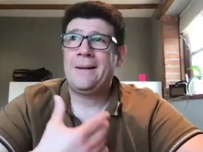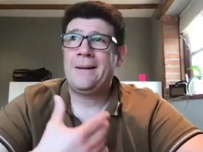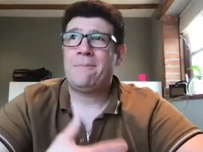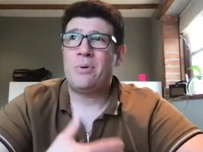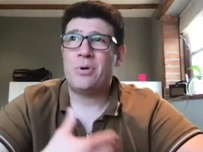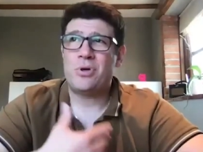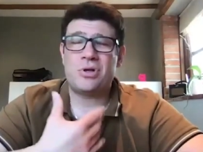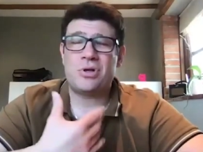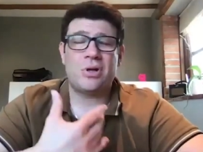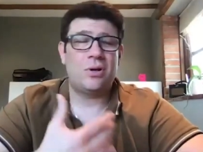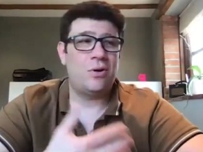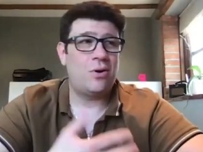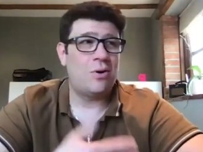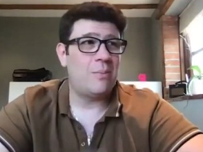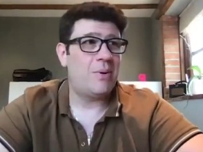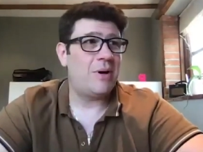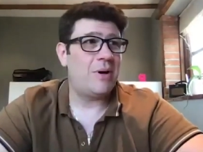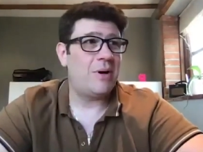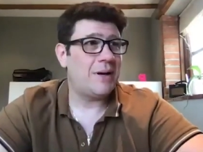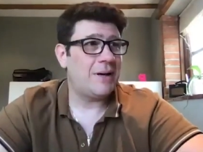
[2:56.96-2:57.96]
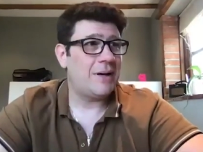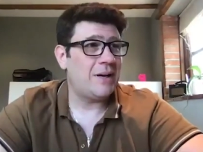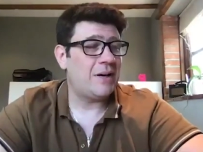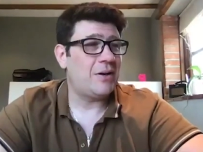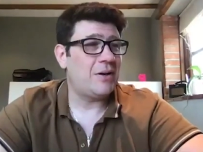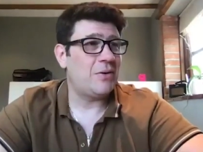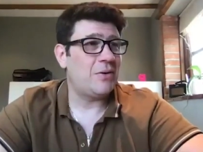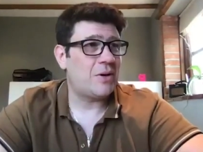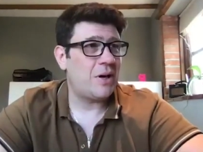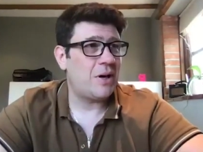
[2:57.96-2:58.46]
pushed along by you know
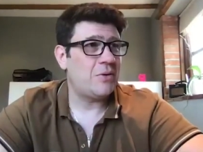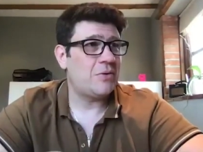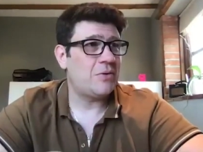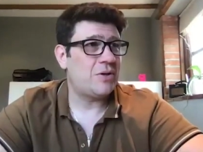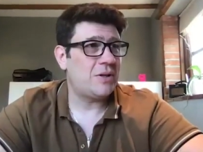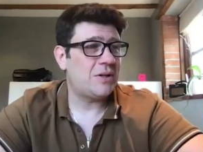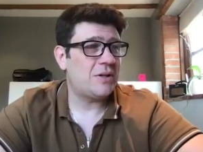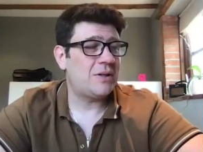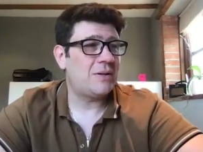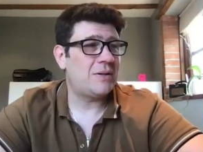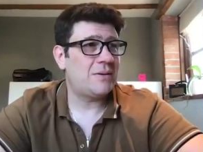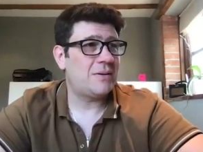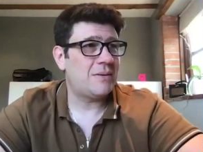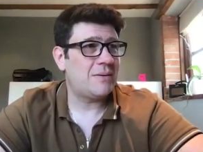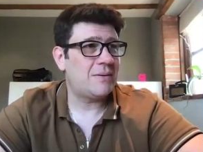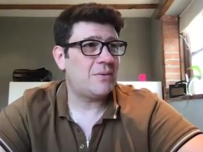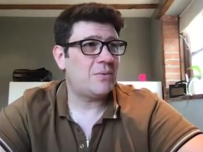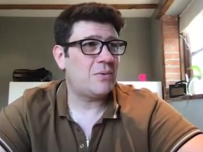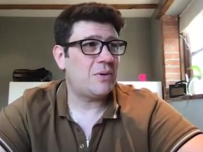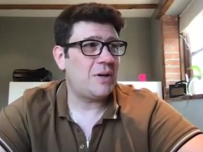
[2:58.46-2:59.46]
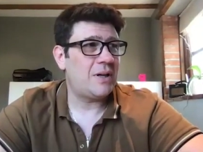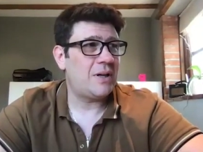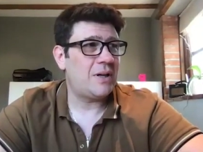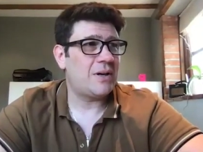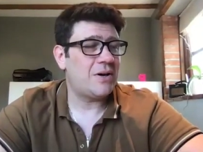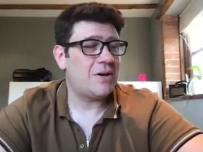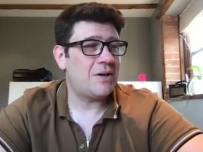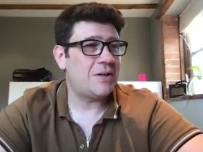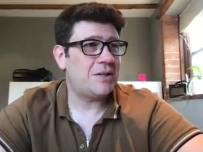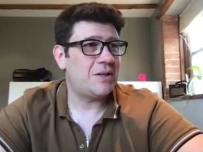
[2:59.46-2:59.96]
your coaches and all the other
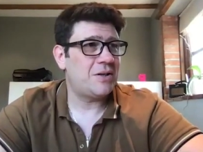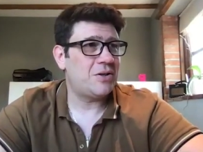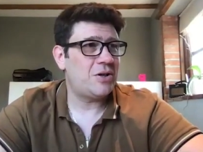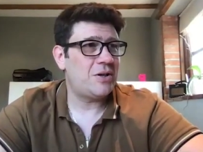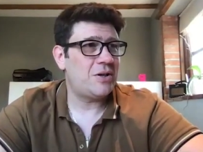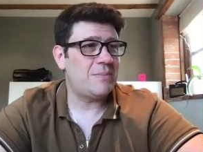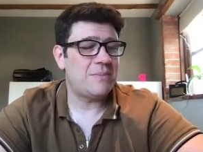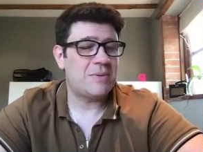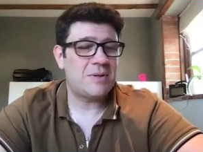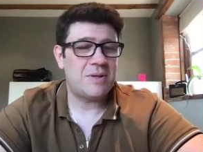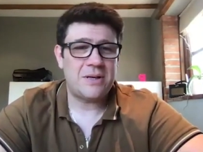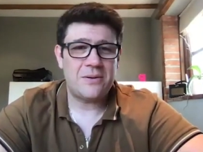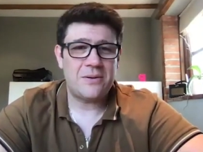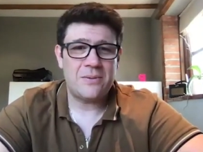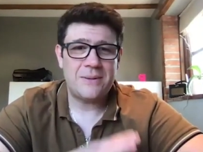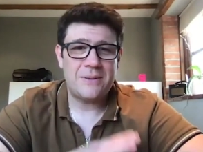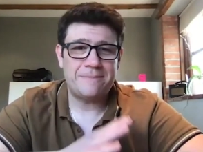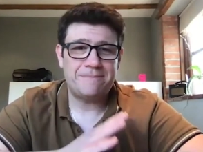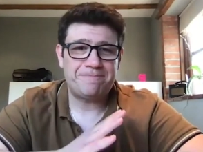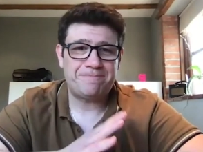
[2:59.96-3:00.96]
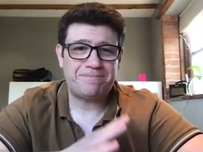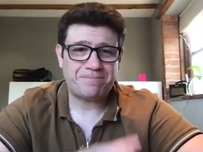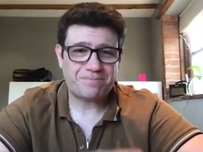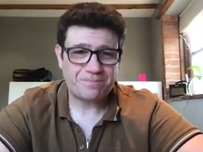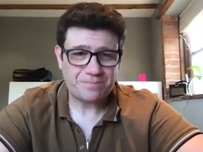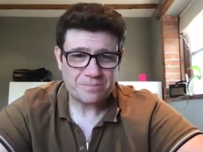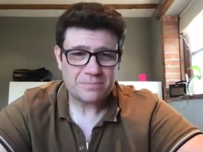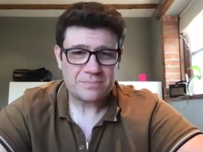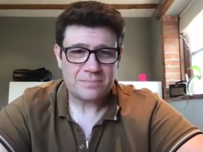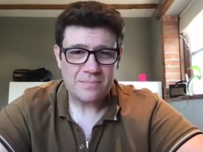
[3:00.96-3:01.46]
guys in the gym. So um,
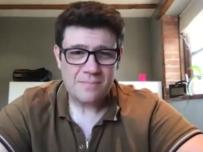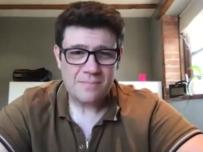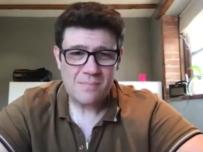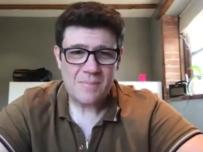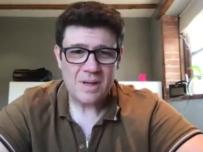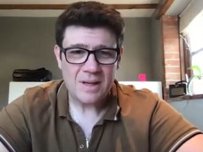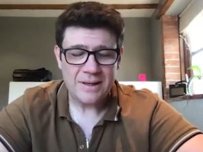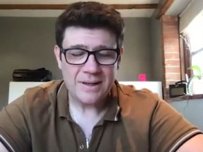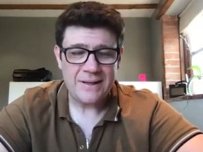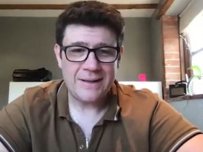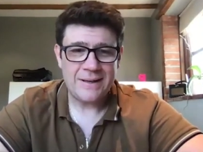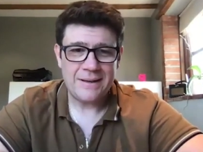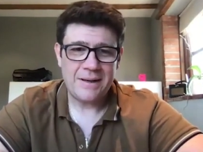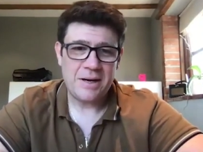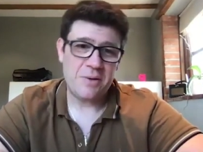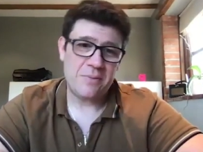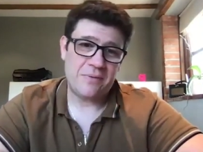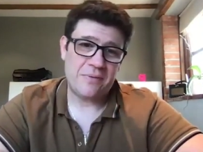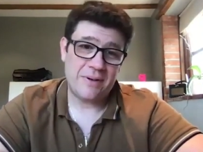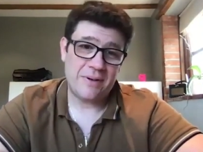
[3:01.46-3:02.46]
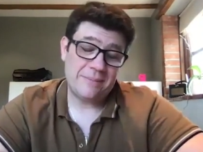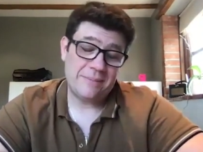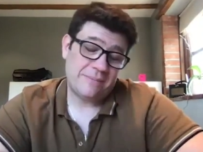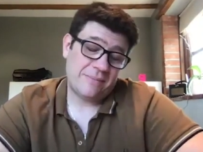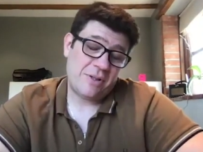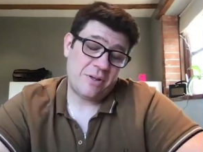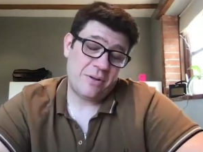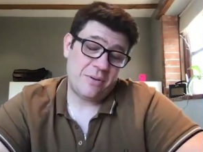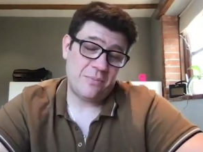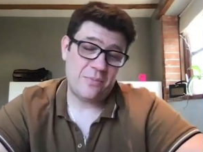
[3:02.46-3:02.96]
yeah, hopefully
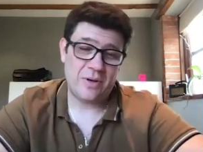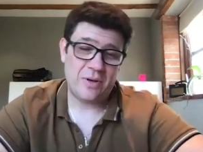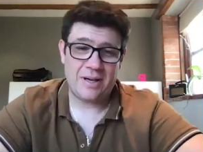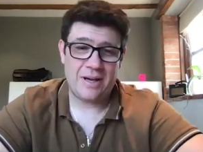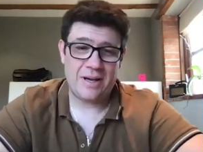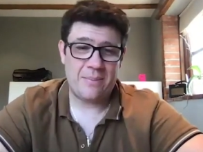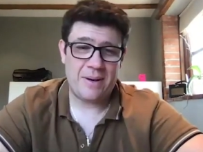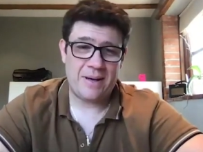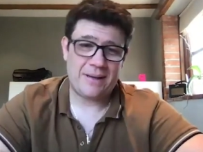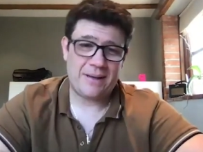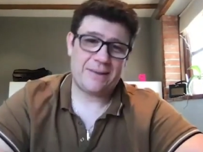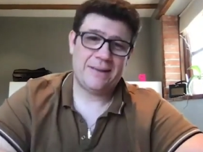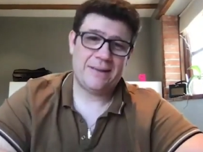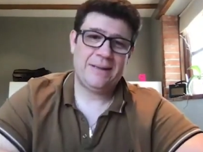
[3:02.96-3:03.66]
soon we can get back.